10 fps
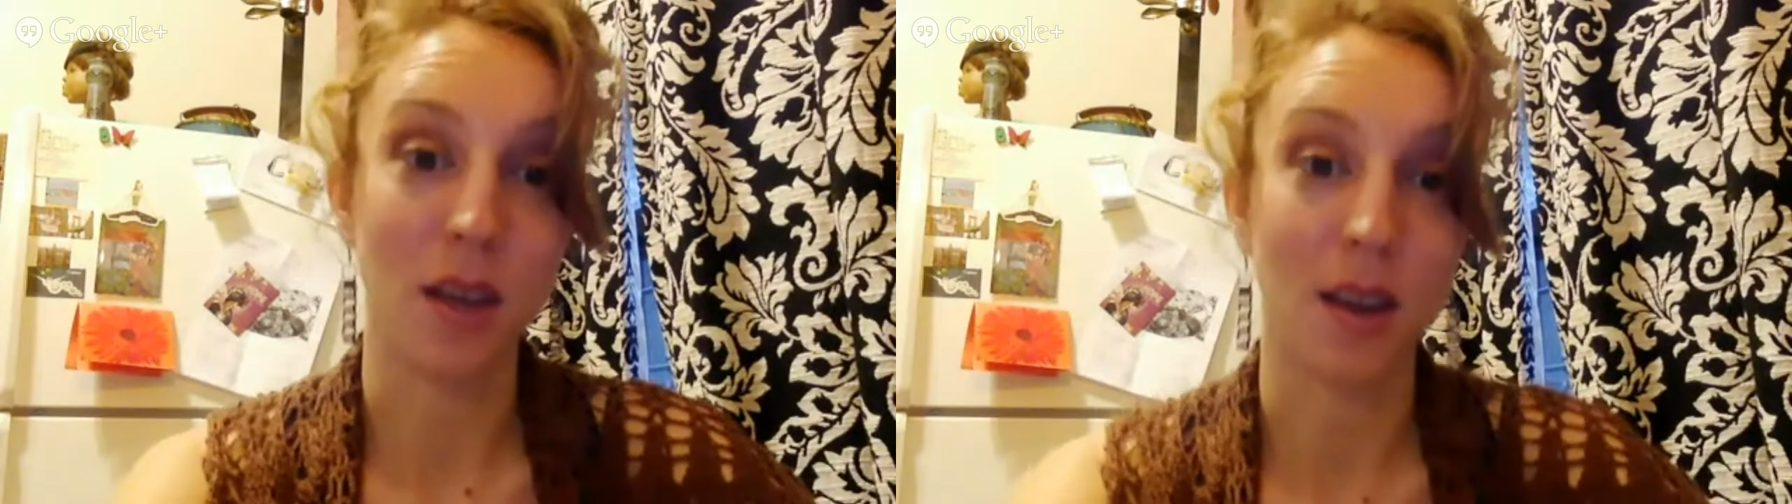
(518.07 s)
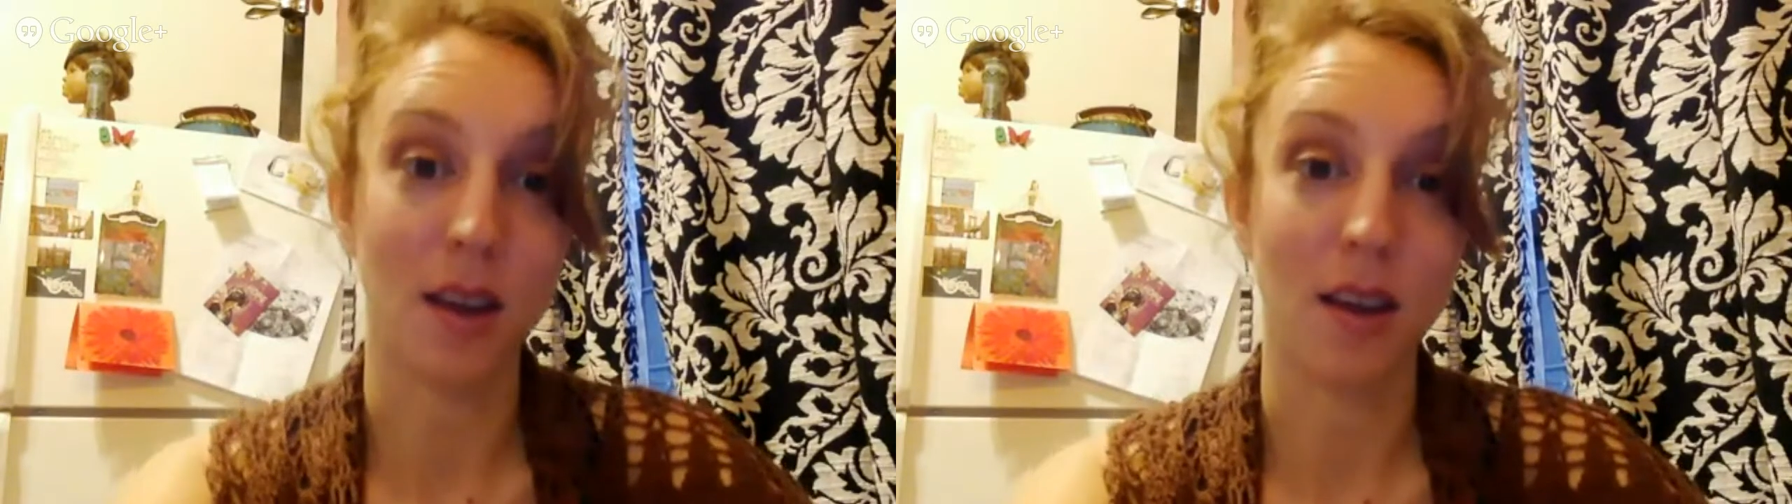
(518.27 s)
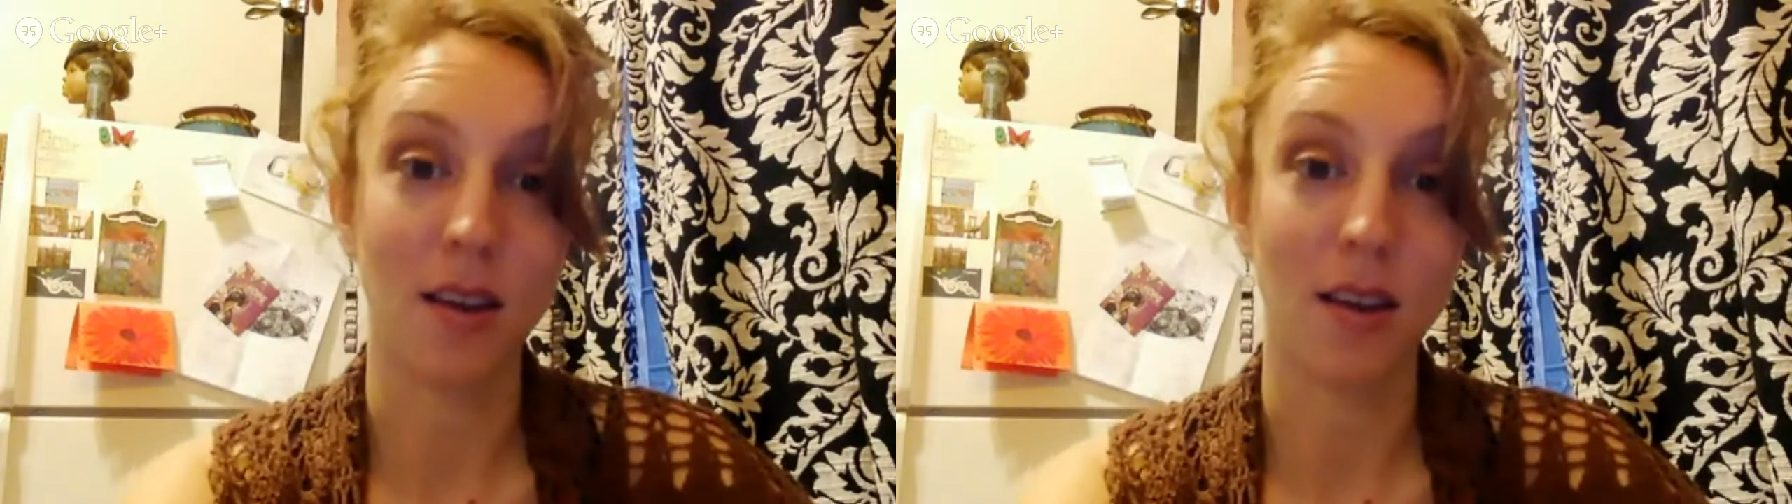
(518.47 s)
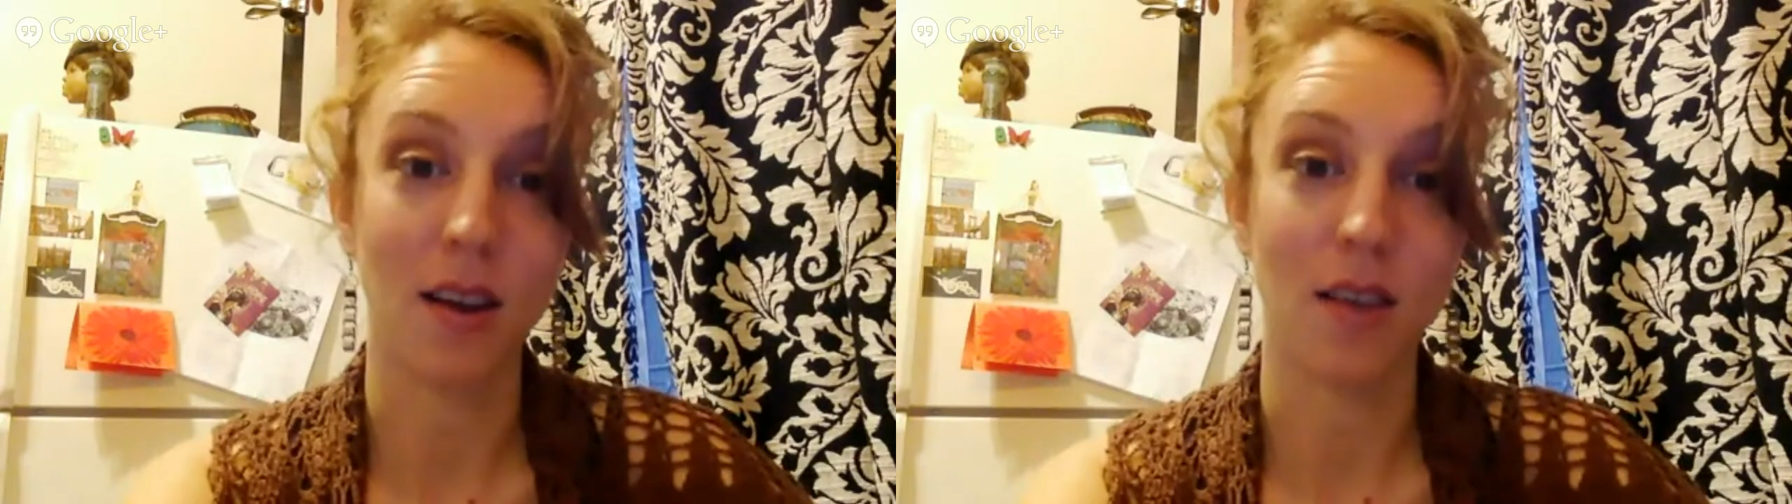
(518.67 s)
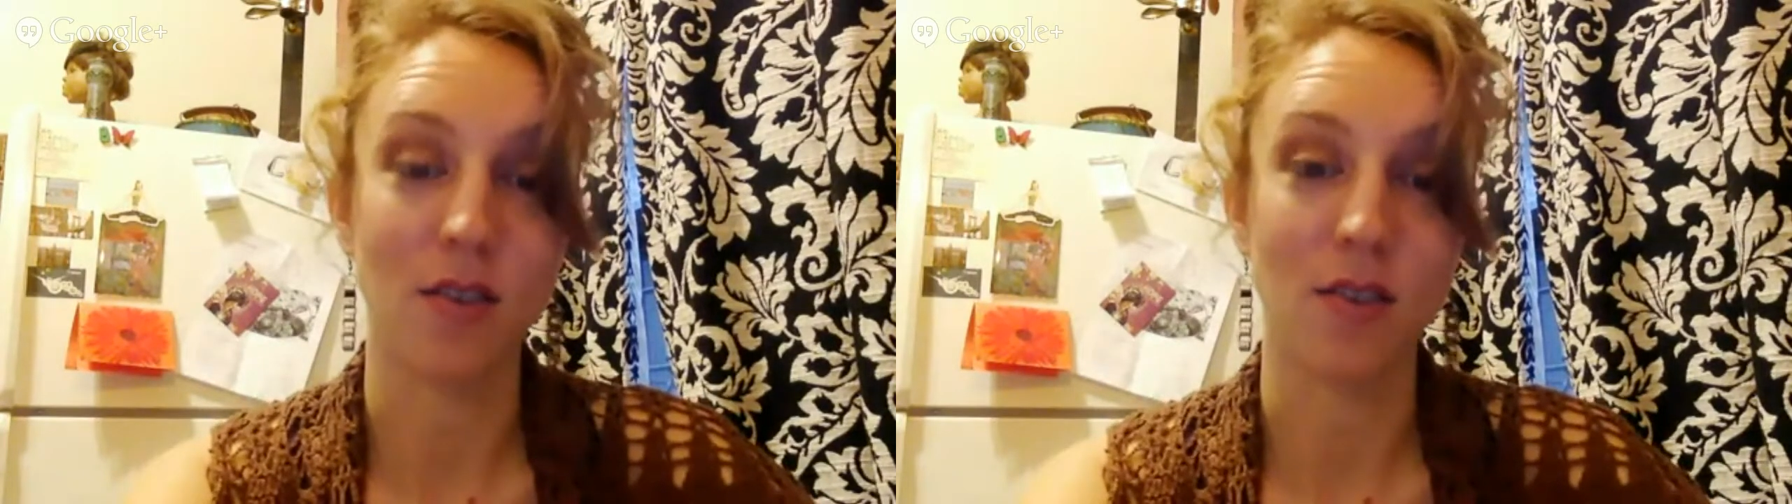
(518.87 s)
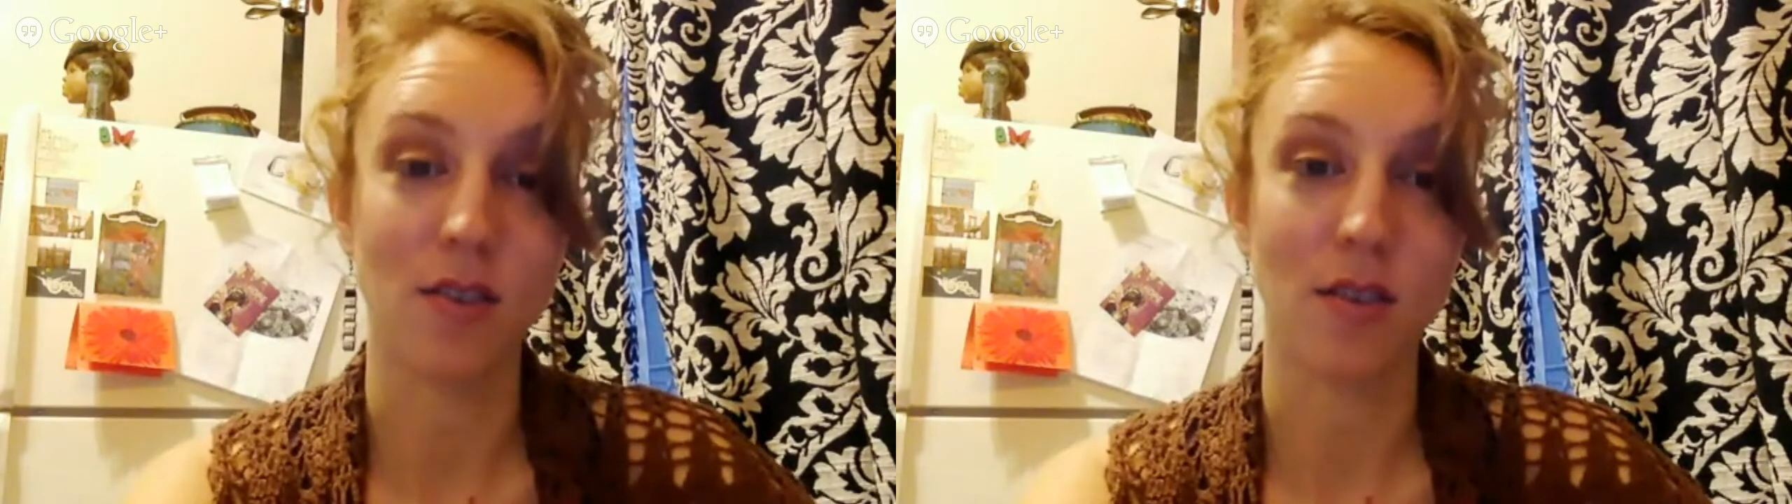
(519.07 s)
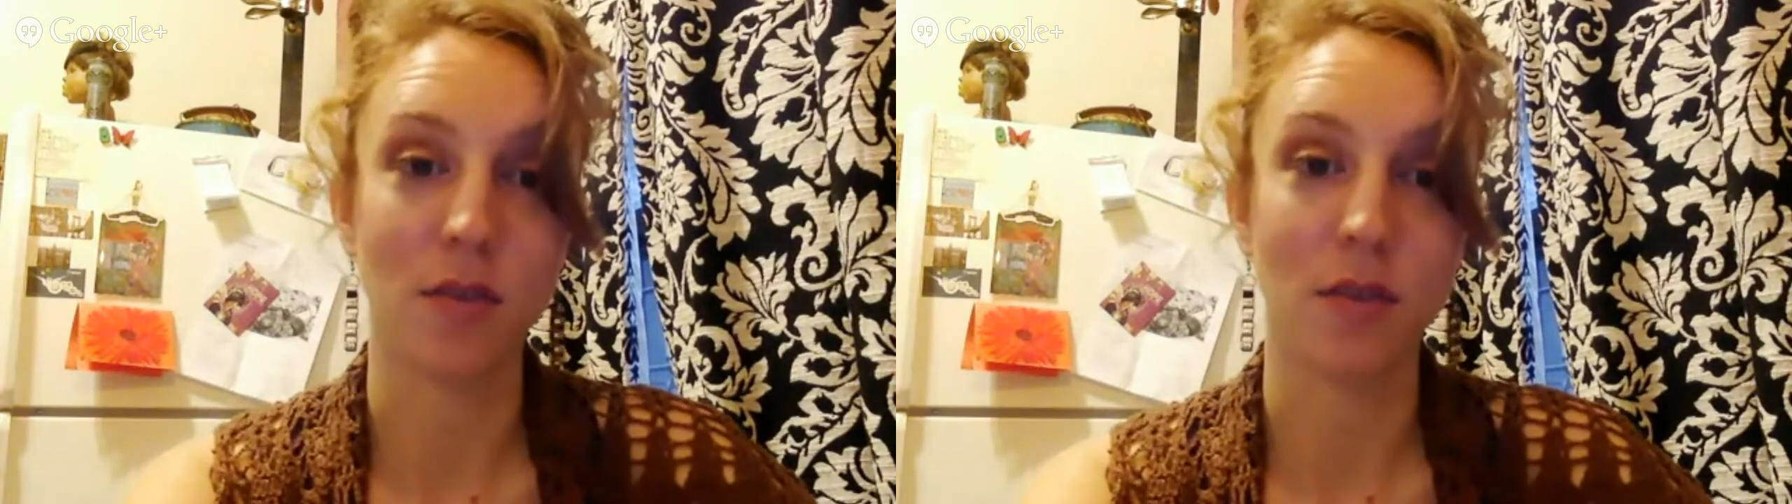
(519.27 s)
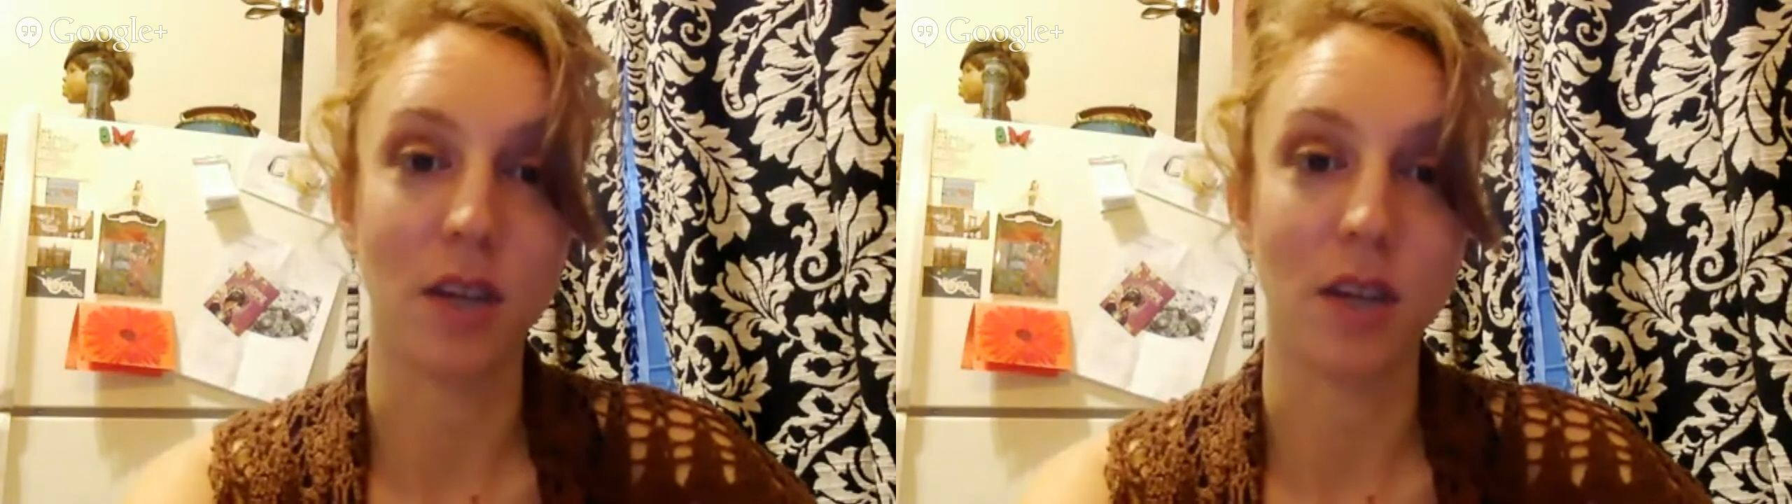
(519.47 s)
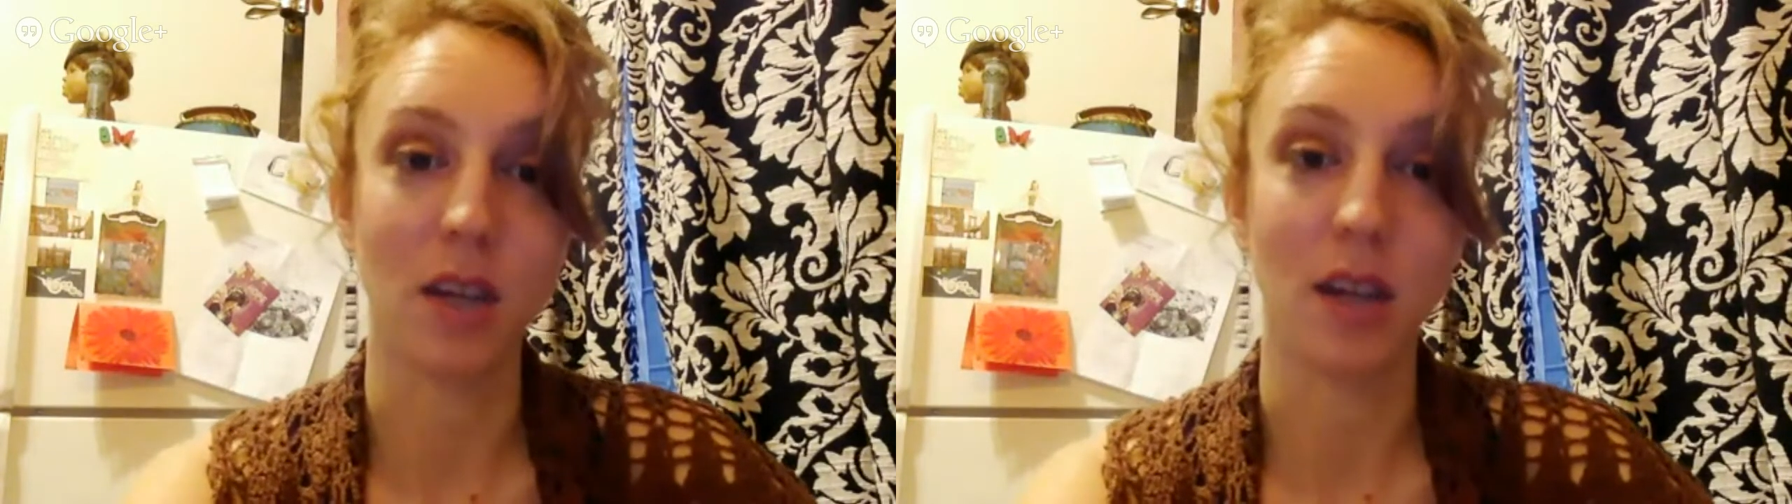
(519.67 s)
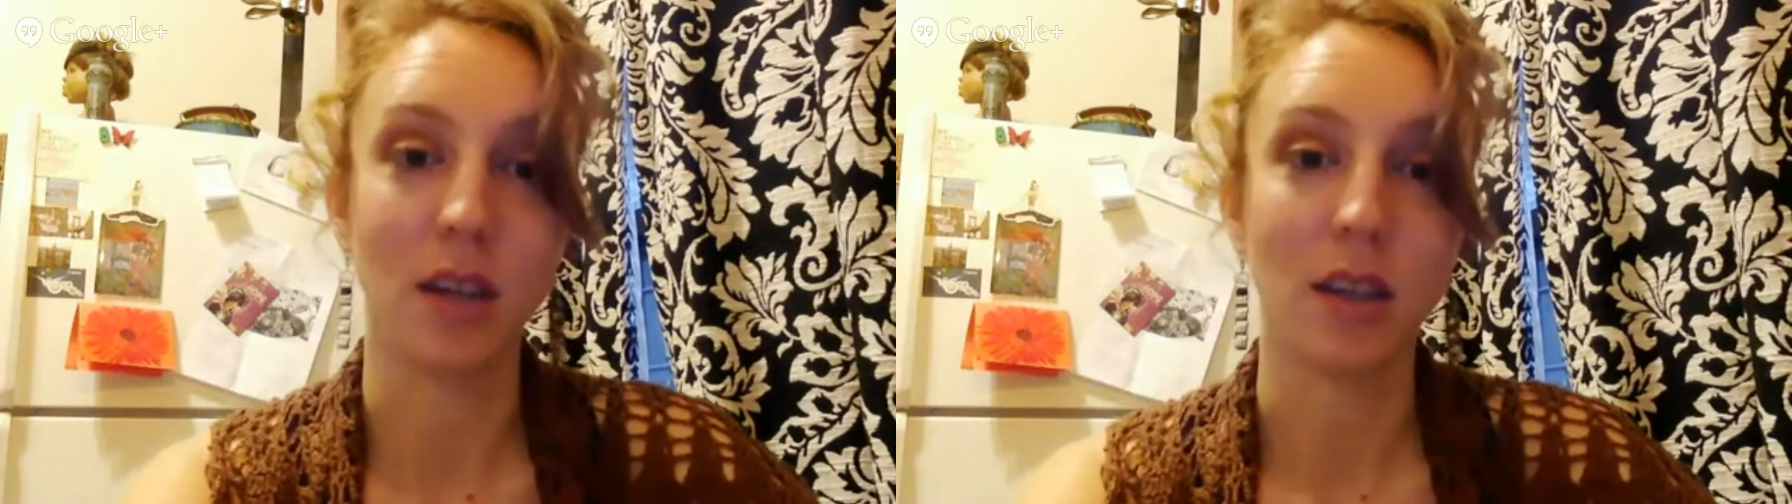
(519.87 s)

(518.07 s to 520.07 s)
and I just definitely